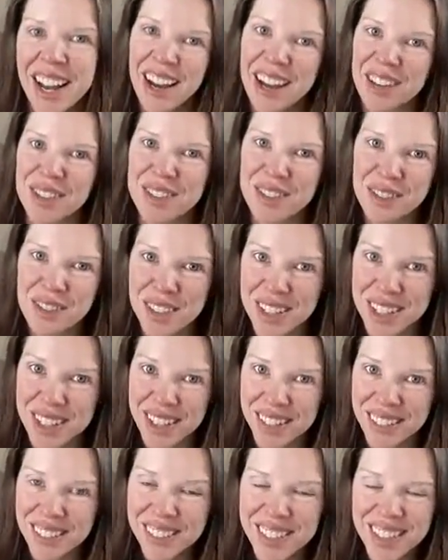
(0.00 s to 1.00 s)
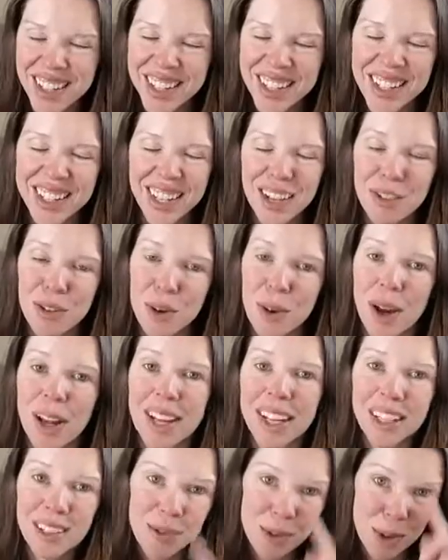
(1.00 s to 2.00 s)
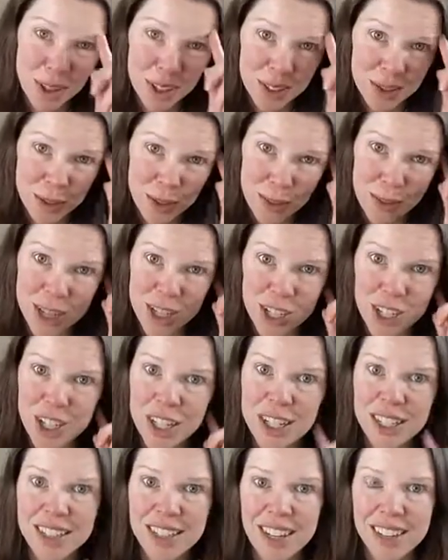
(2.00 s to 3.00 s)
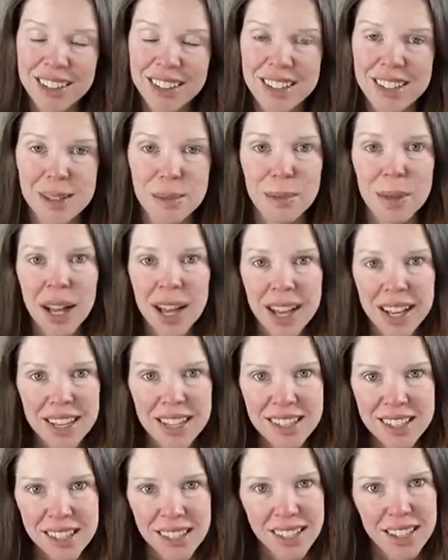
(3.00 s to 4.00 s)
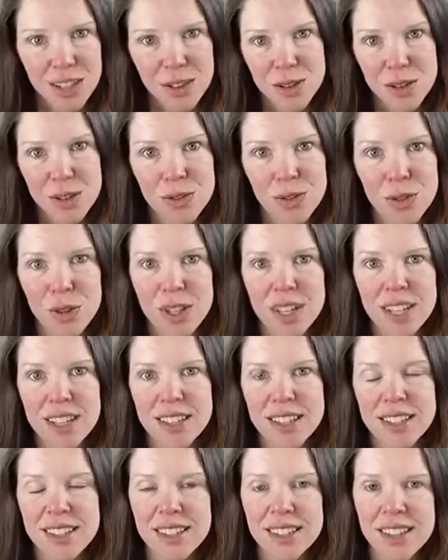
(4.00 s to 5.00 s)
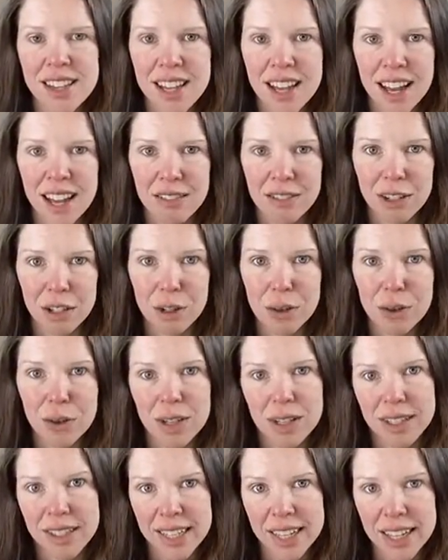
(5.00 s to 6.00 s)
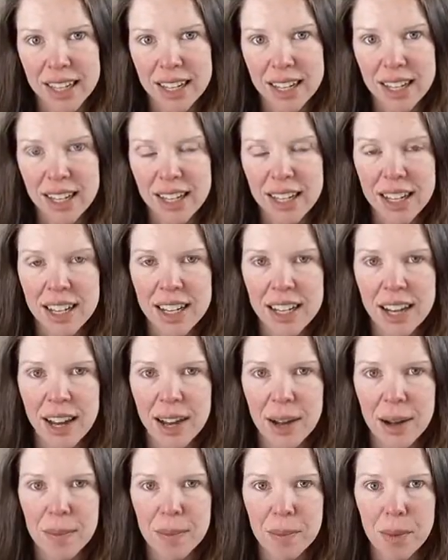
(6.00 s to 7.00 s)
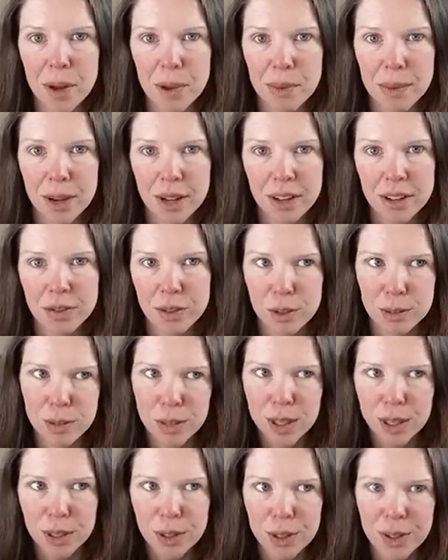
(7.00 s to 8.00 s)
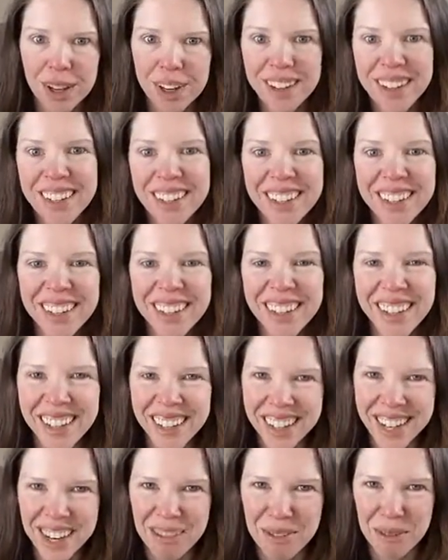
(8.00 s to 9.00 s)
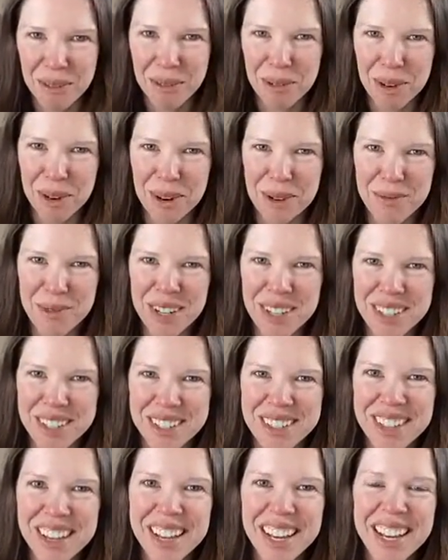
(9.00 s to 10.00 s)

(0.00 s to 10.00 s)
of the video. If you want any more information on the supplies that I use for this, I've included a link above or below. I can't remember where it appears.